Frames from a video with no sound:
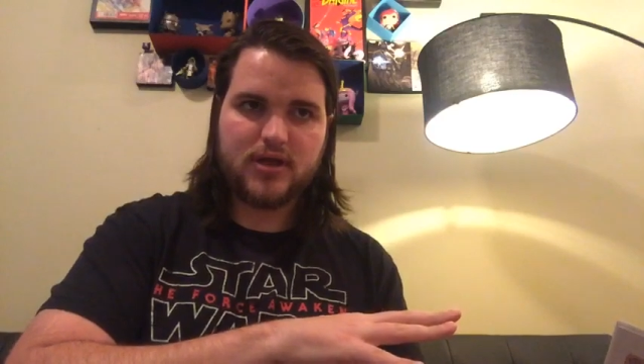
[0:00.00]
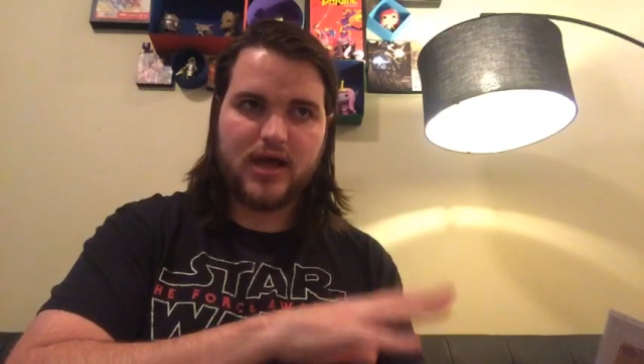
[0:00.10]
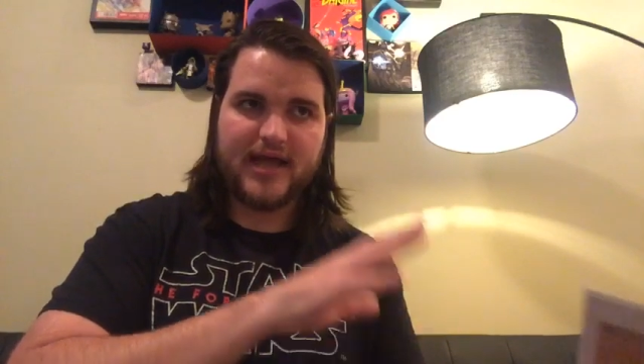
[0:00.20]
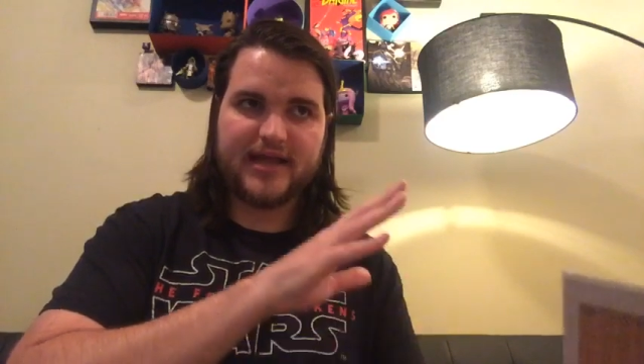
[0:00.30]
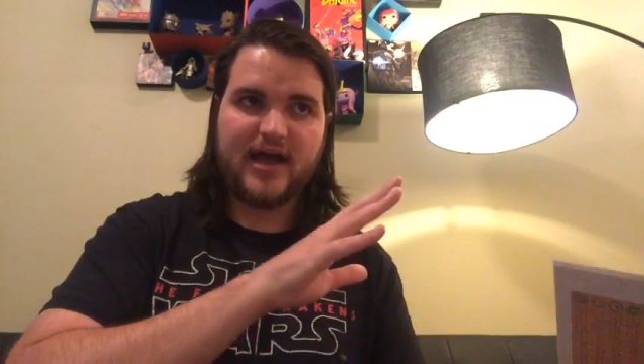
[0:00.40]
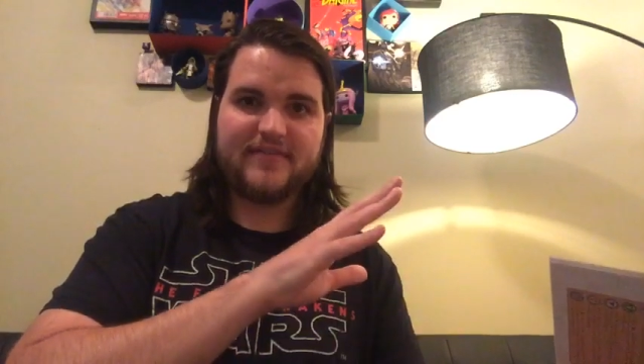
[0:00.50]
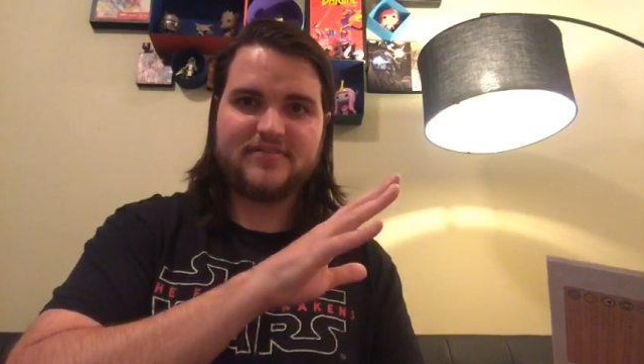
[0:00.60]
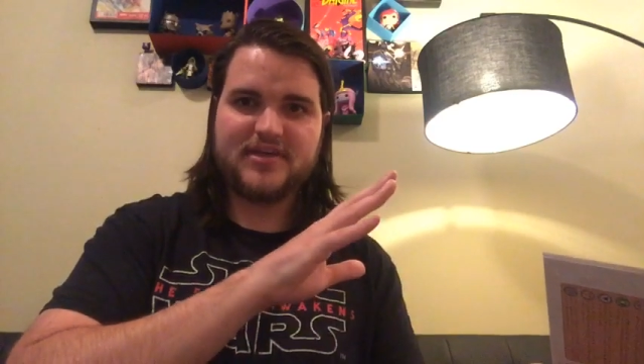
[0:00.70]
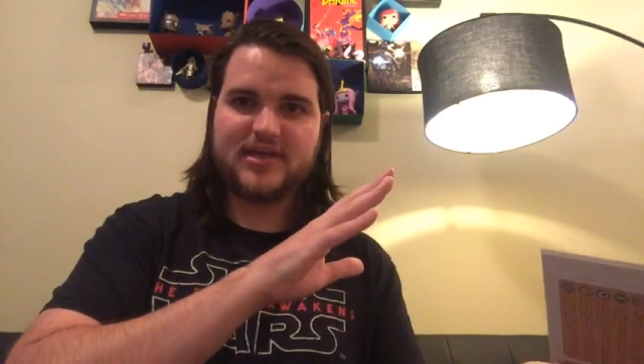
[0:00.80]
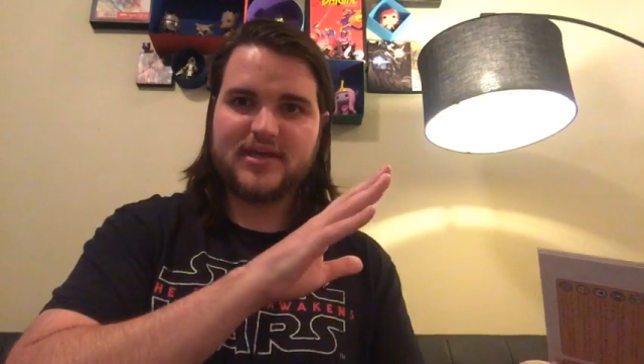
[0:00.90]
I got
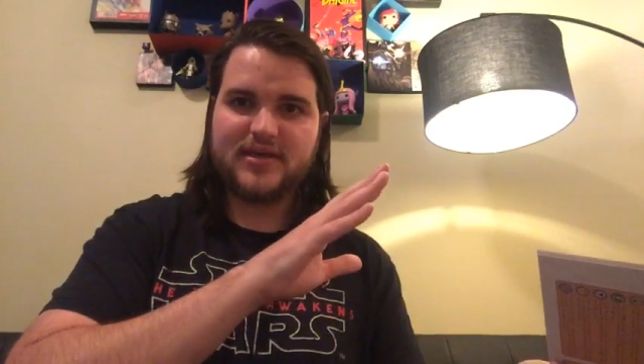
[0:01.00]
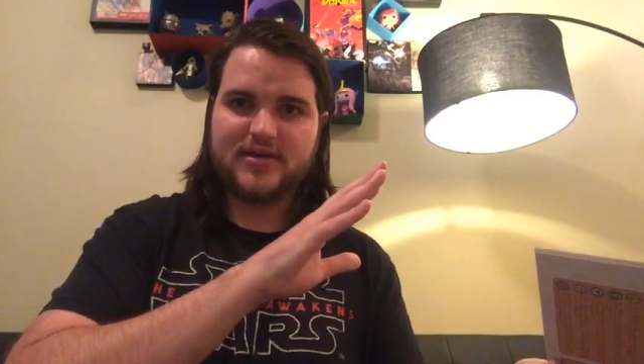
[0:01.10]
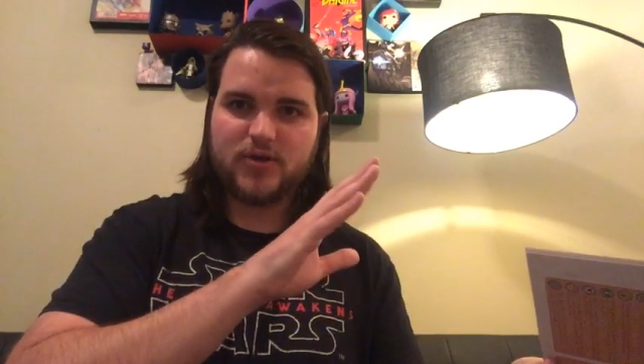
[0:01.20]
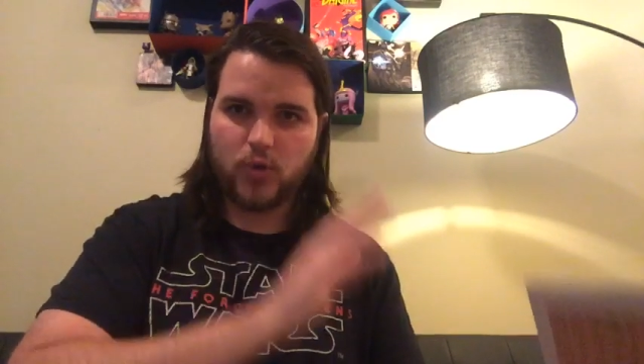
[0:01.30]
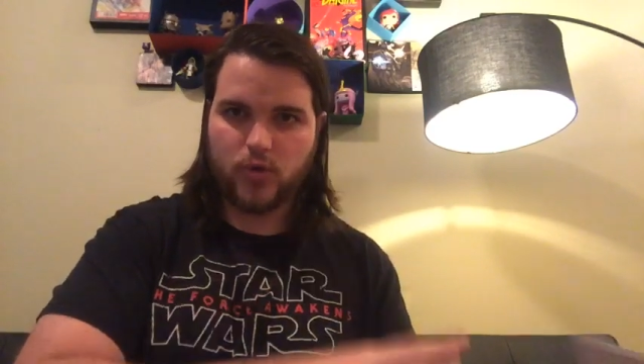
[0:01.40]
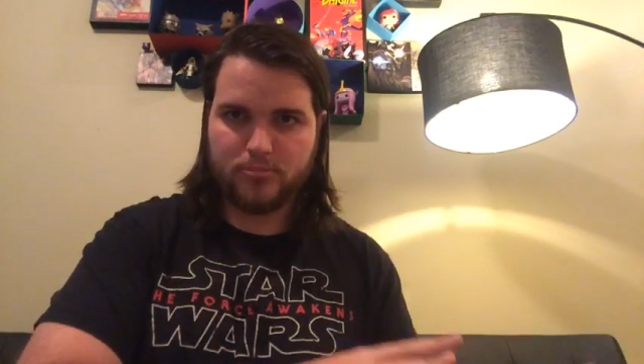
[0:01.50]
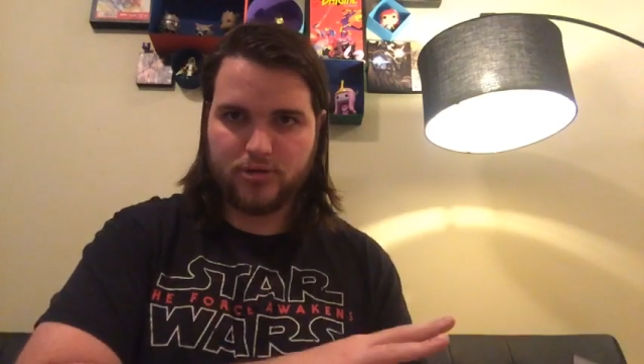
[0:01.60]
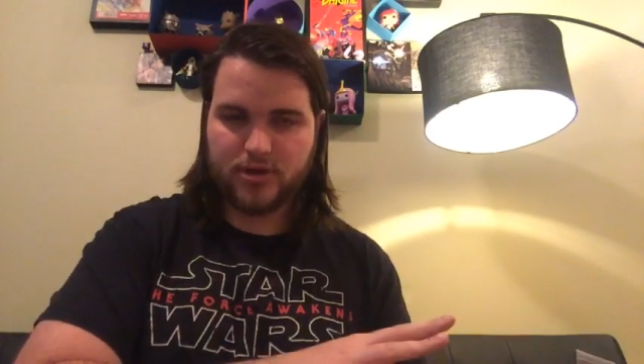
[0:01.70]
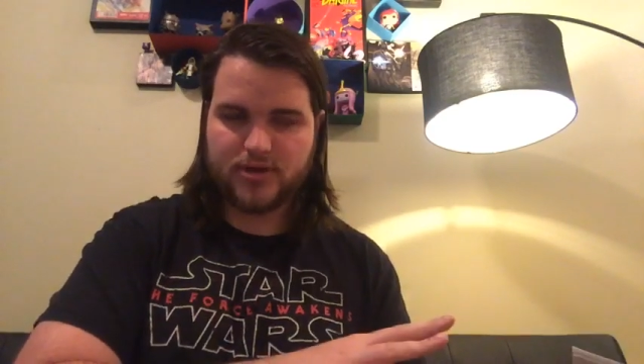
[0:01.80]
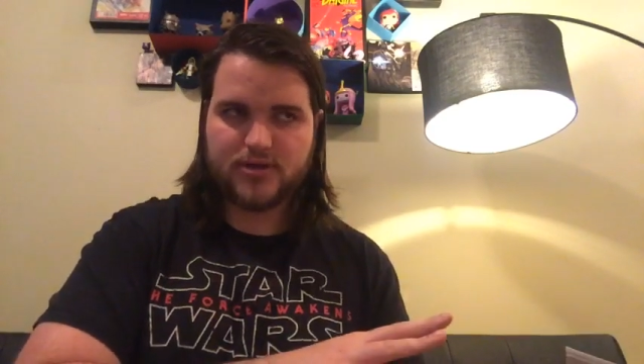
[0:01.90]
the core
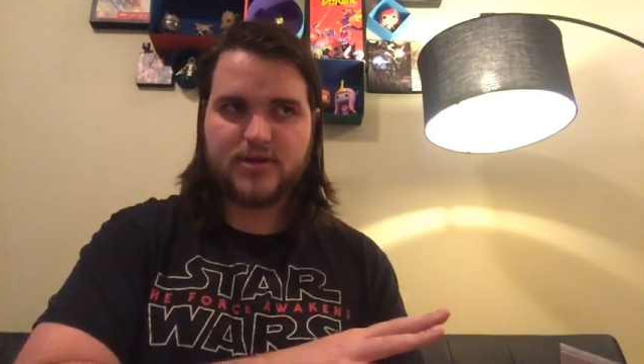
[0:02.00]
book.